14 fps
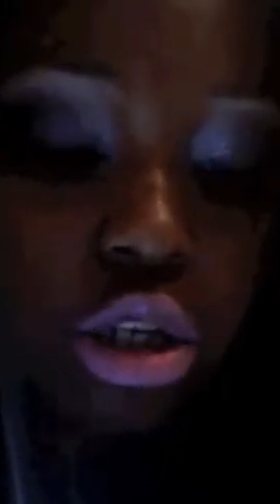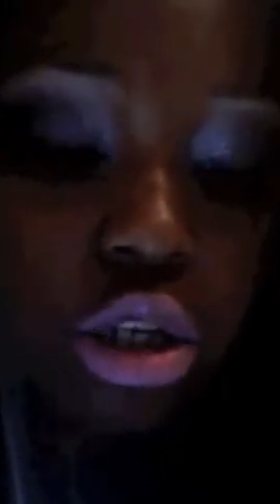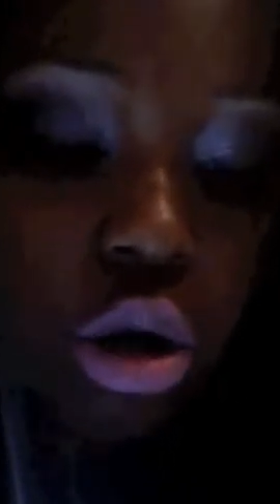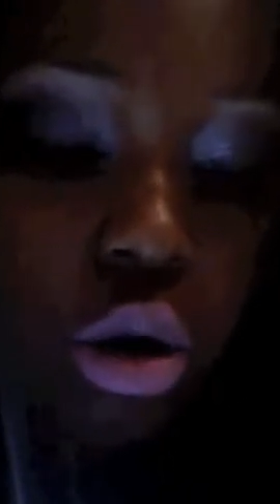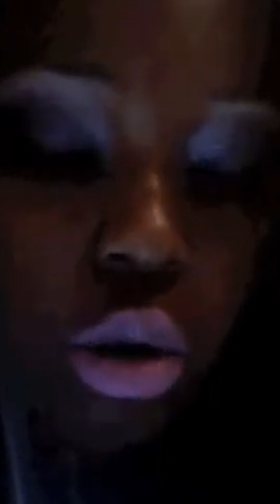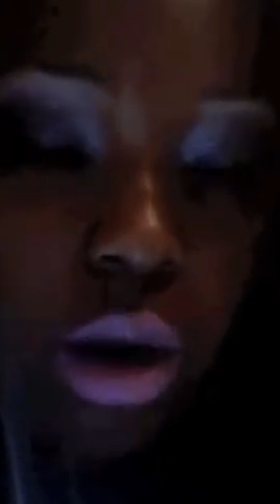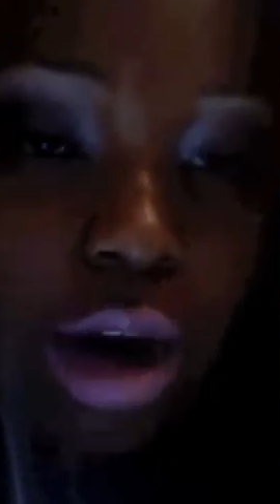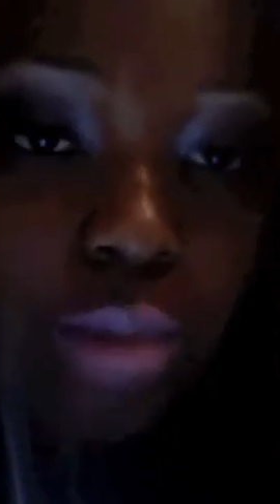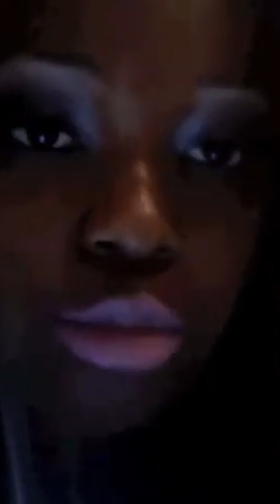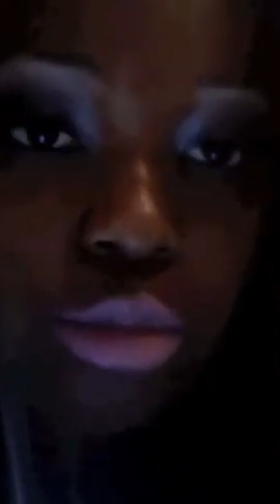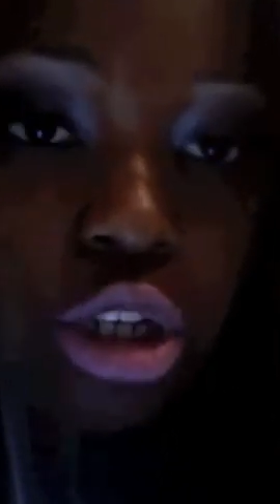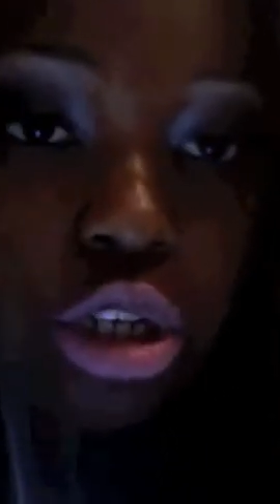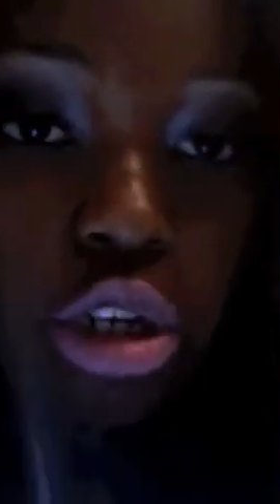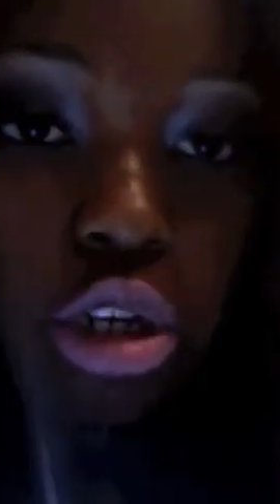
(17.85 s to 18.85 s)
So I'm
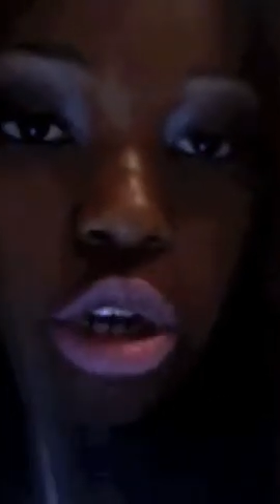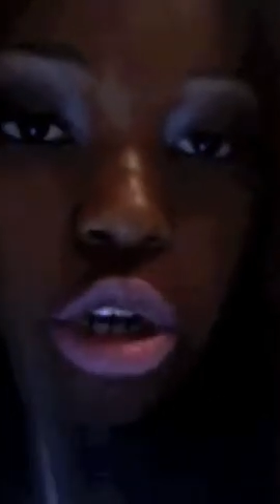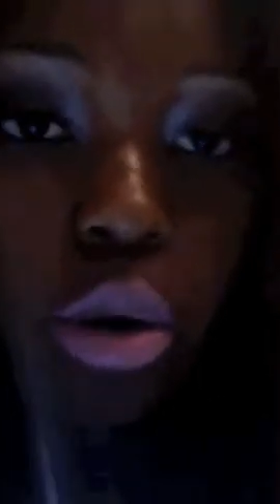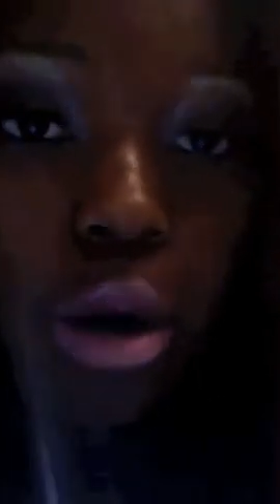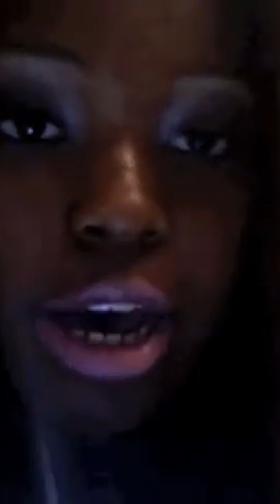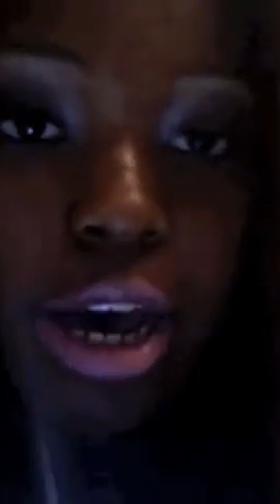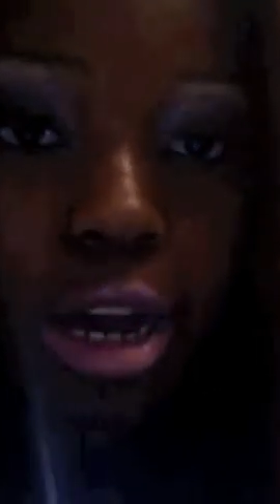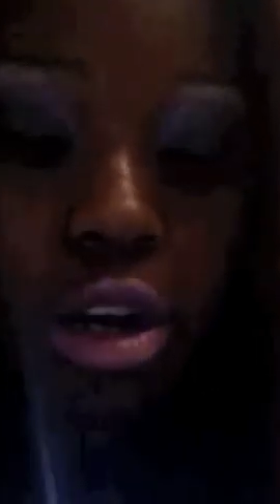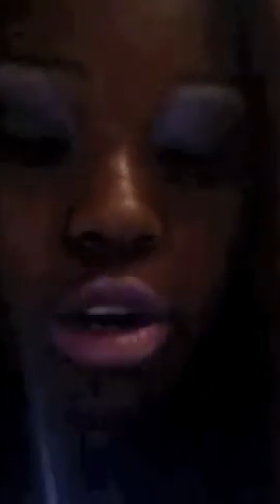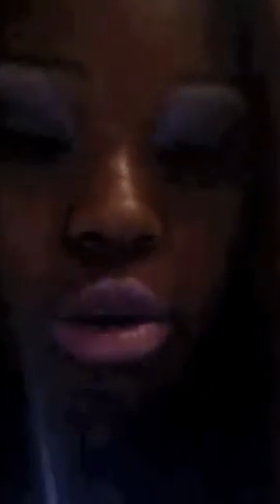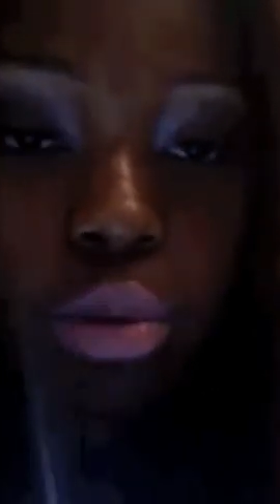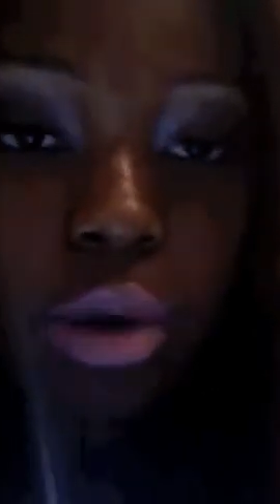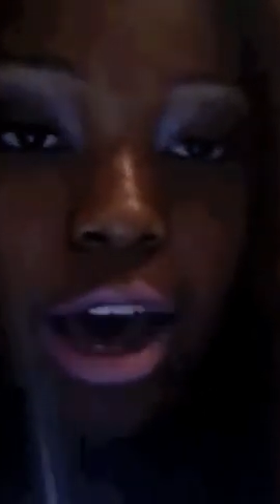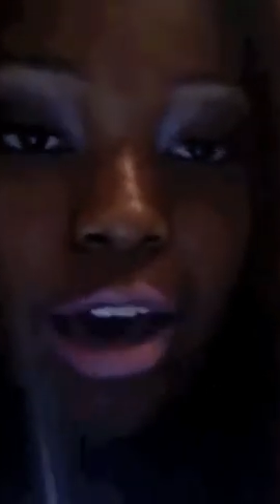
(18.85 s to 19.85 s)
just gonna go ahead and
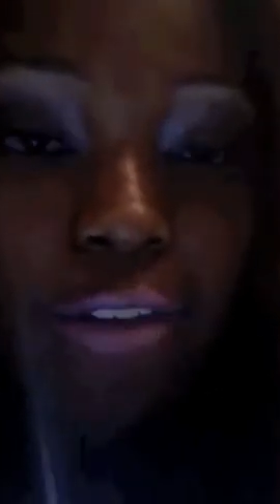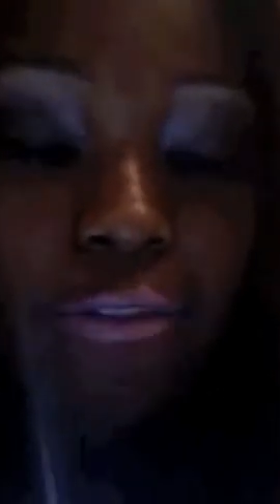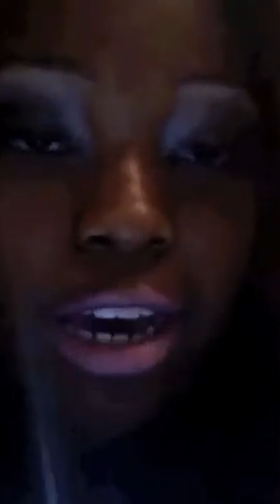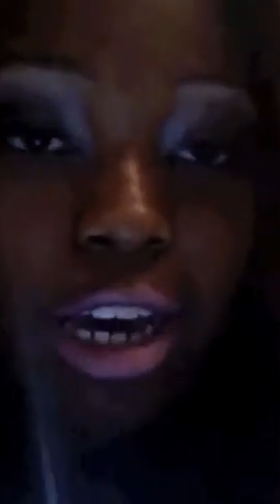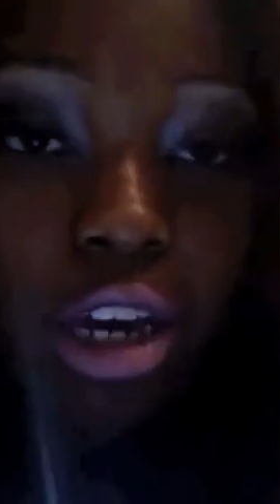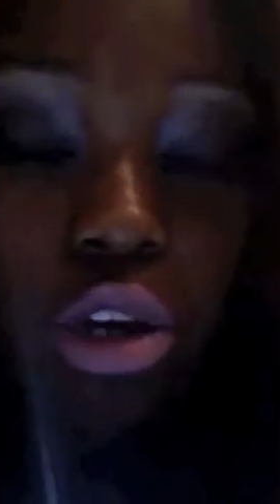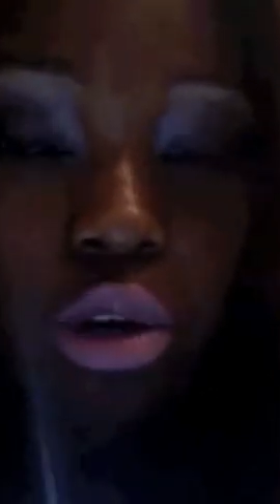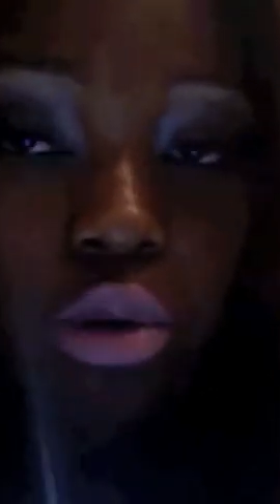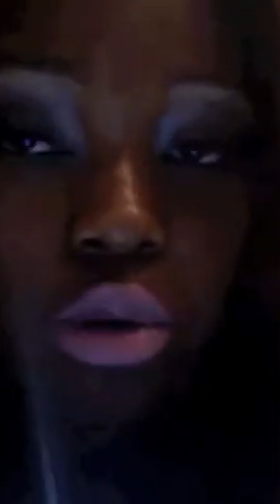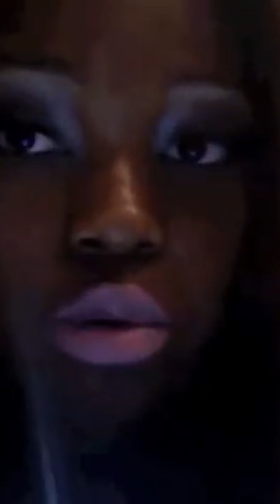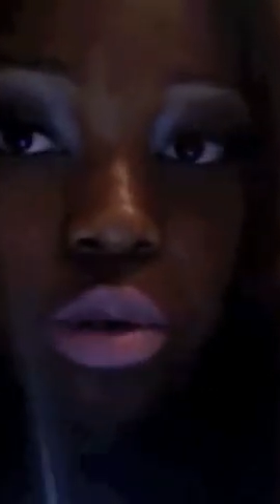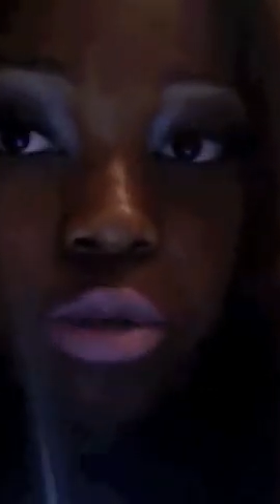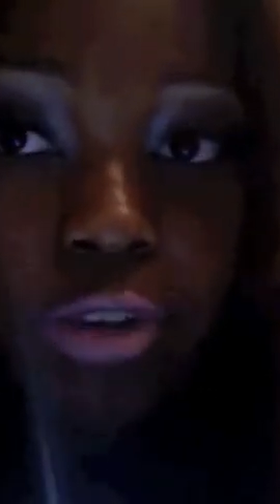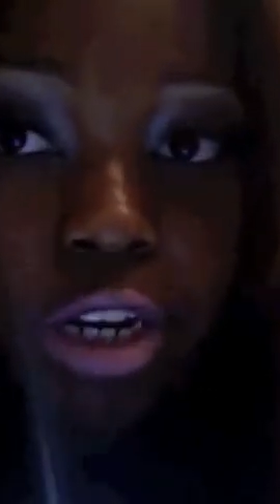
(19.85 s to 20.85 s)
do a
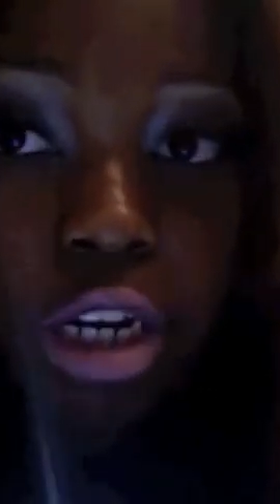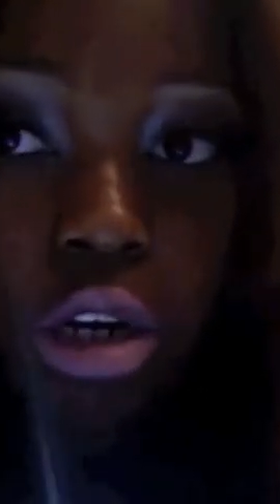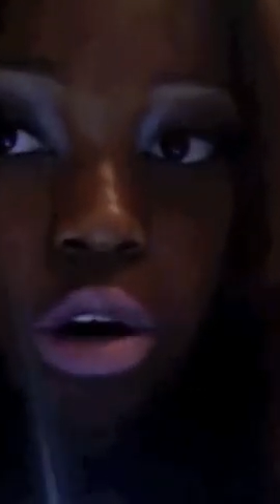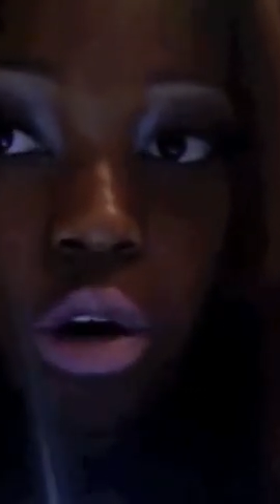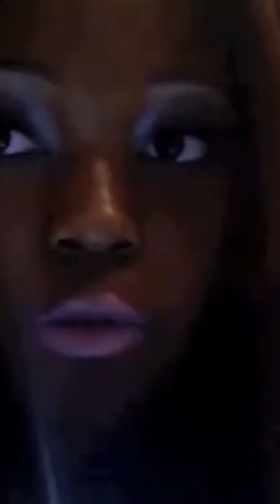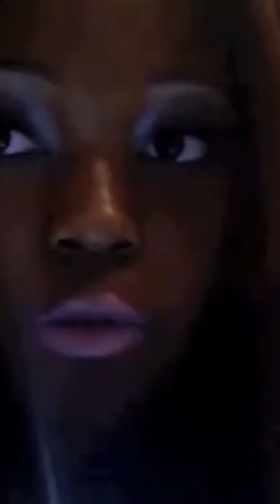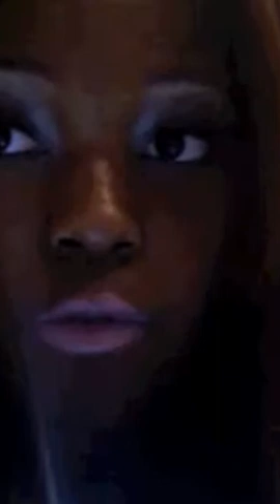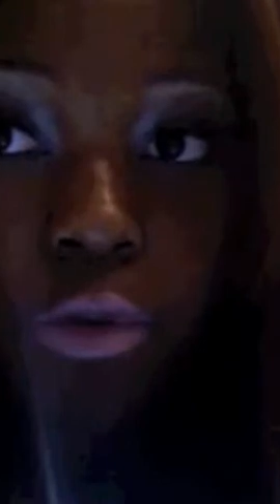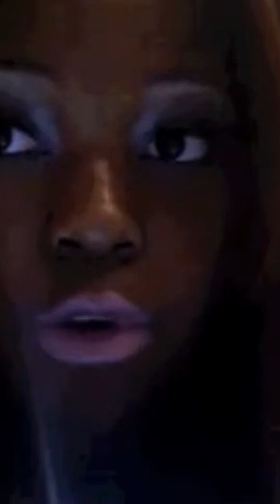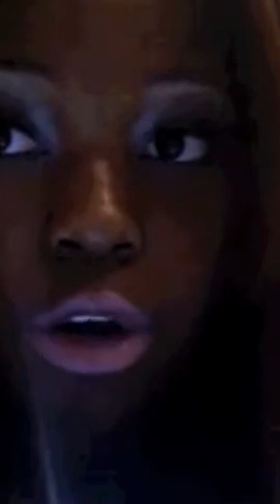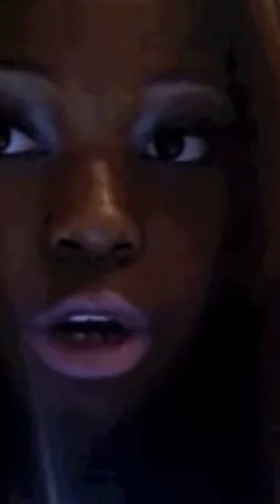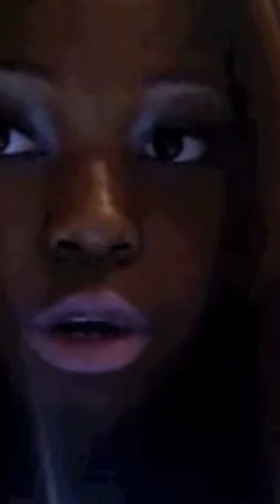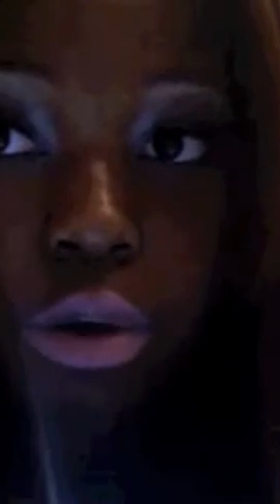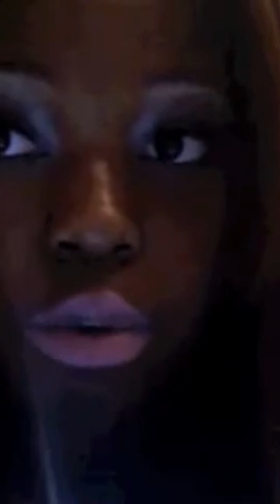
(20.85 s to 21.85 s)
FAQs video
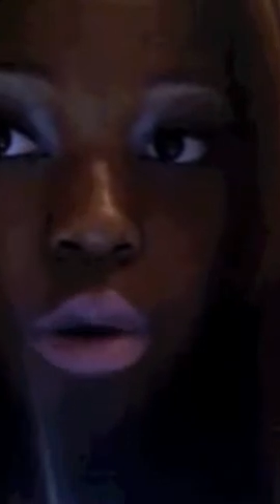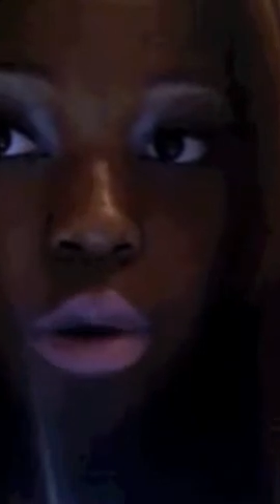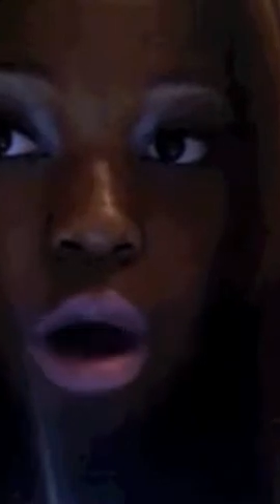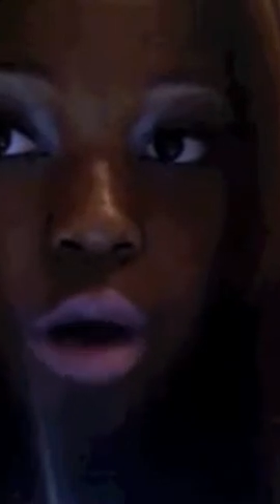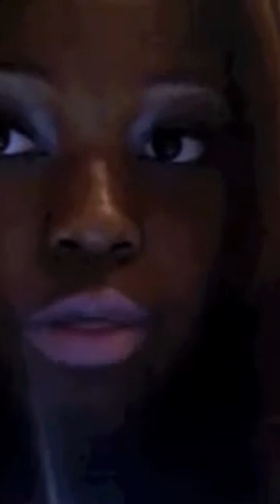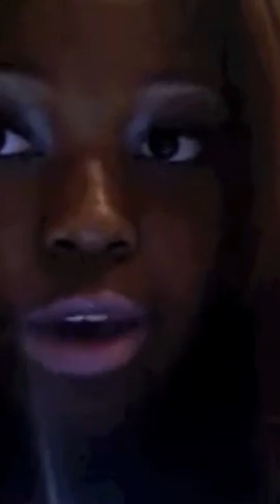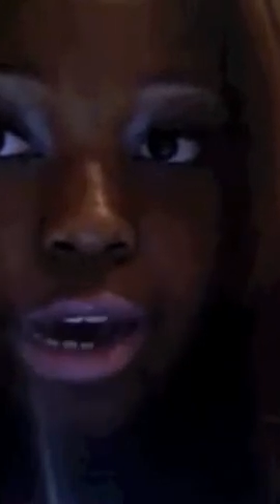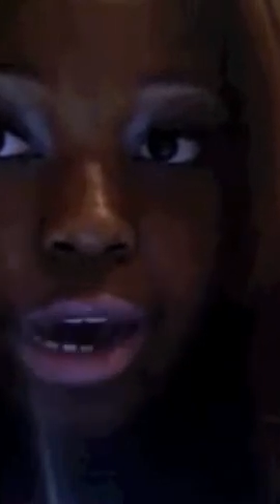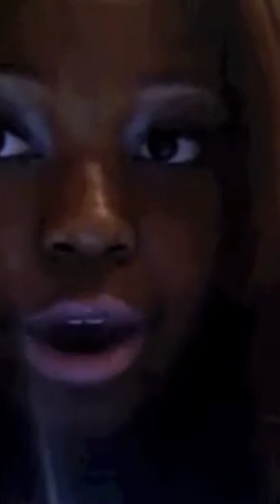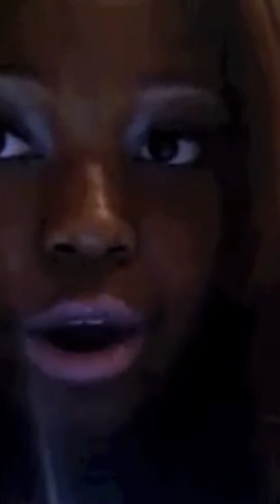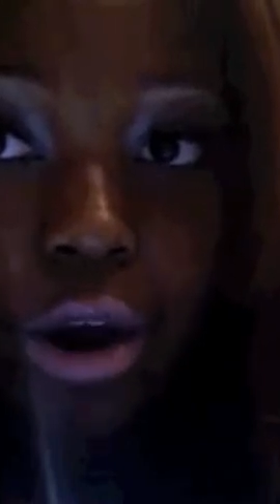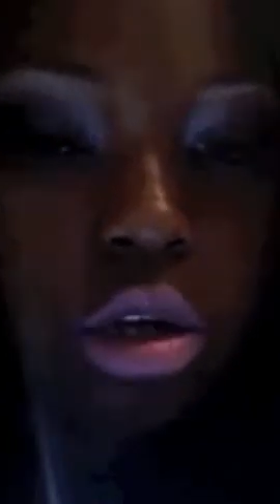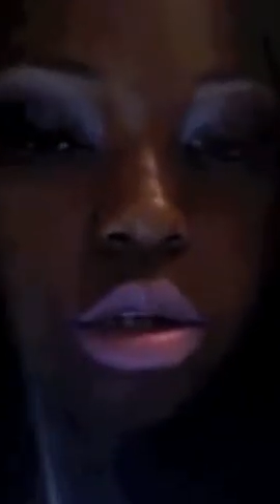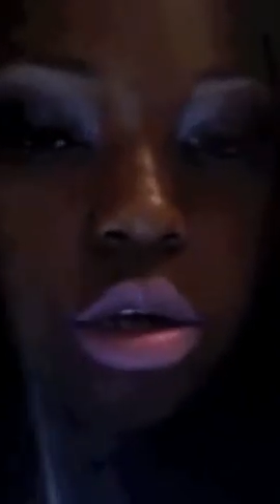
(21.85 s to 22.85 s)
for you on the hair.